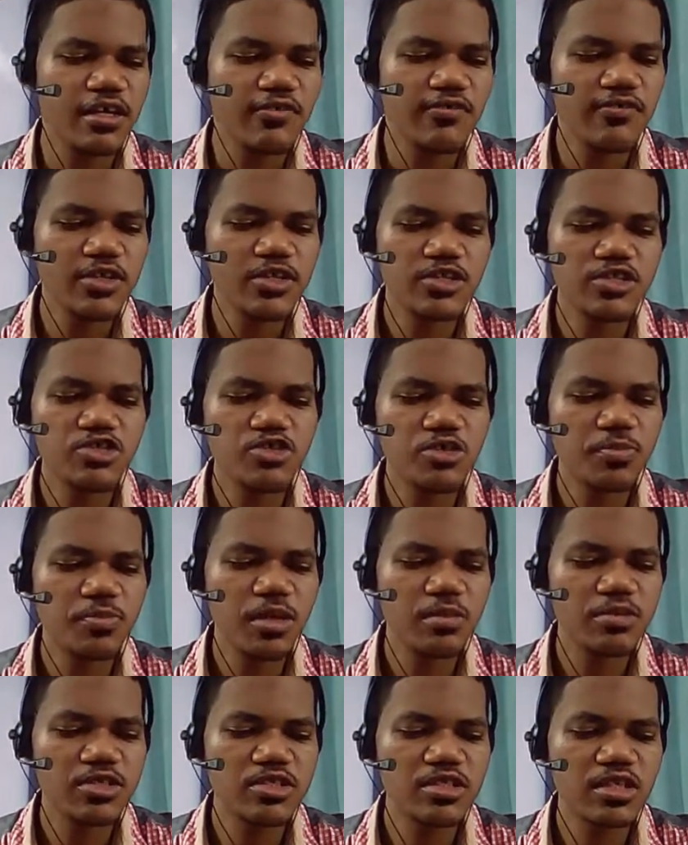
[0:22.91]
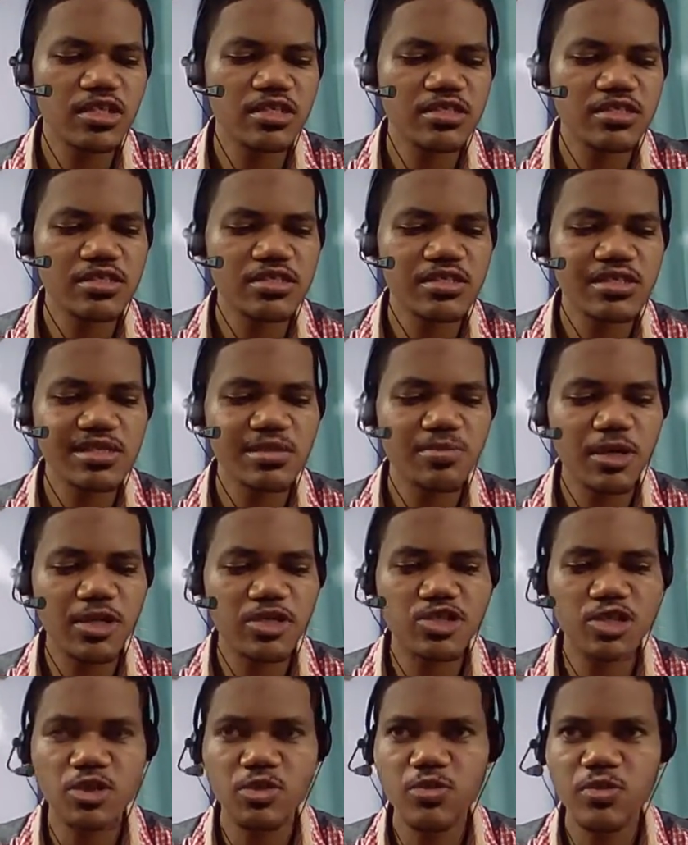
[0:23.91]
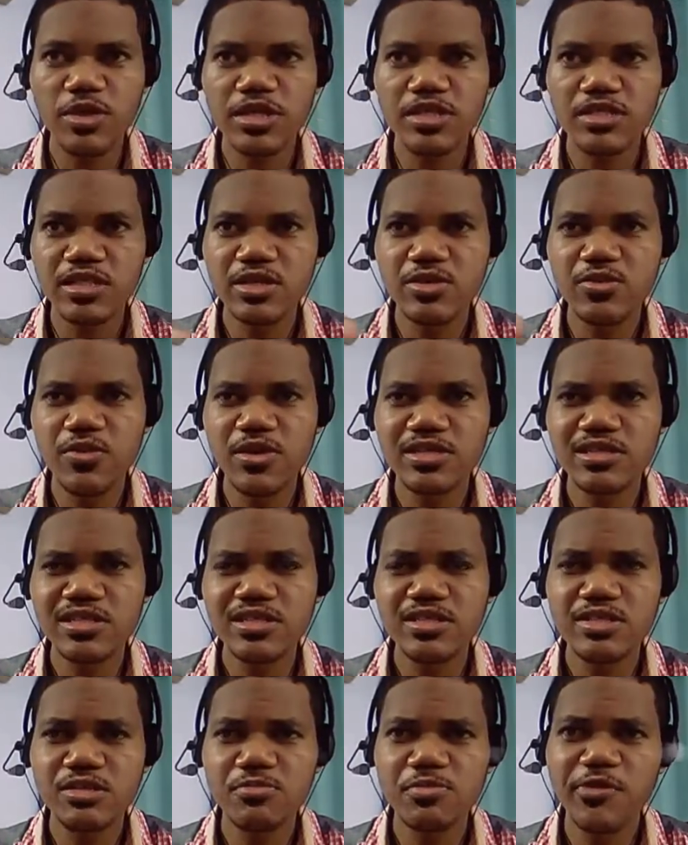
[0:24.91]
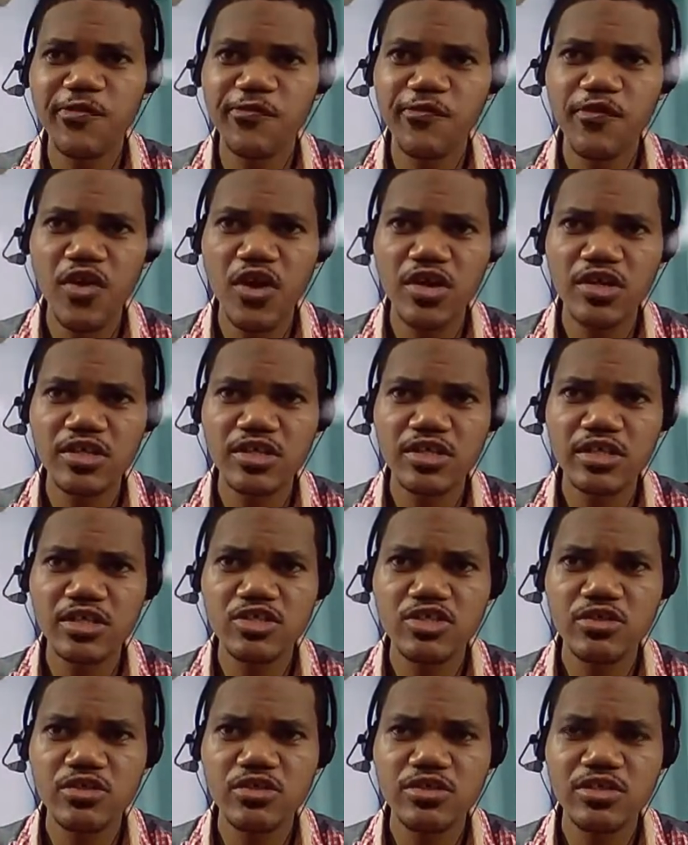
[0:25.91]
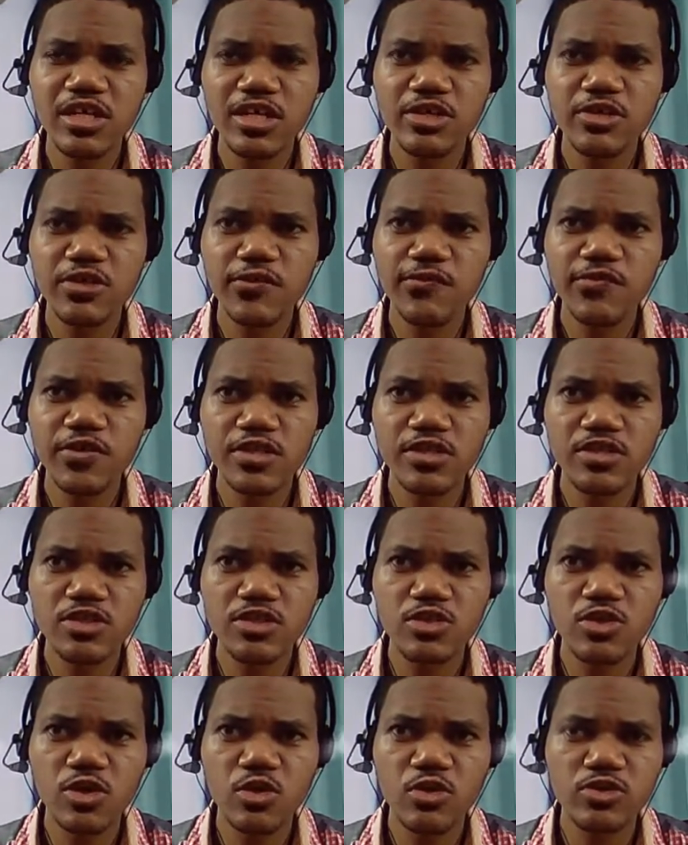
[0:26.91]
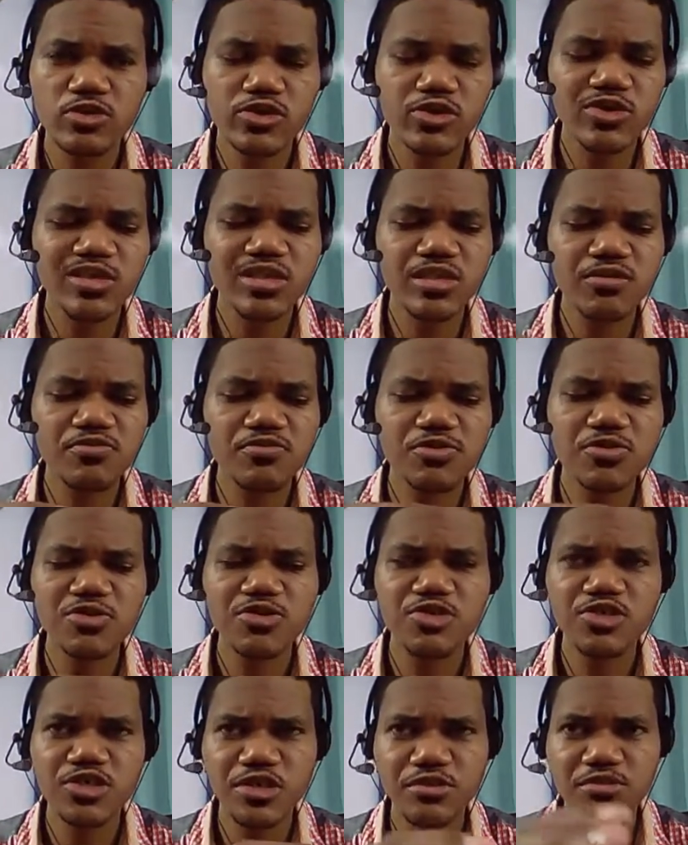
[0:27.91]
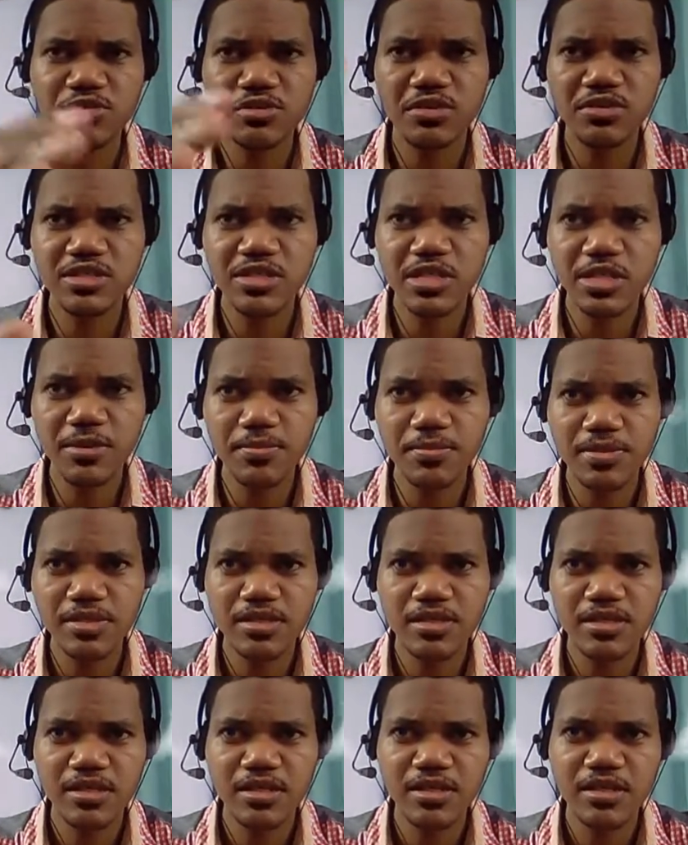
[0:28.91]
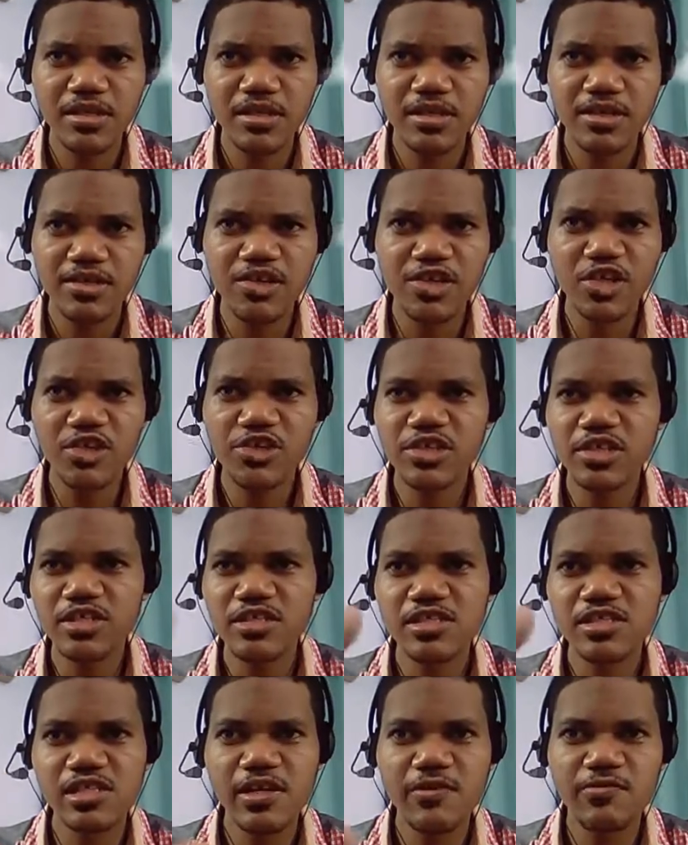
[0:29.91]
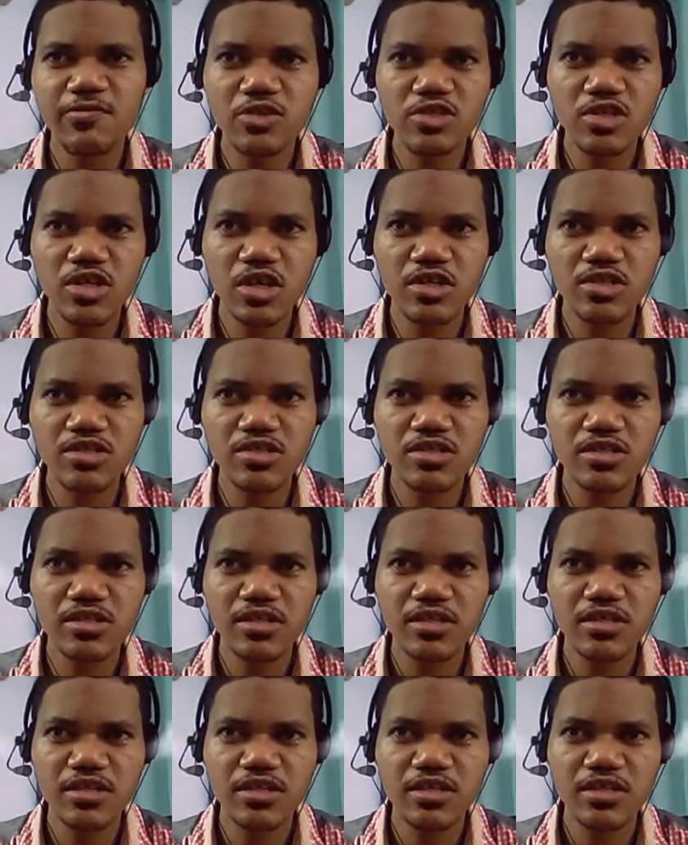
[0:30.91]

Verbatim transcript: Fitness Republic does this in special ways. It wants it to be fun that you attain your fitness goals, so it gives you general tips. Nothing is left untouched,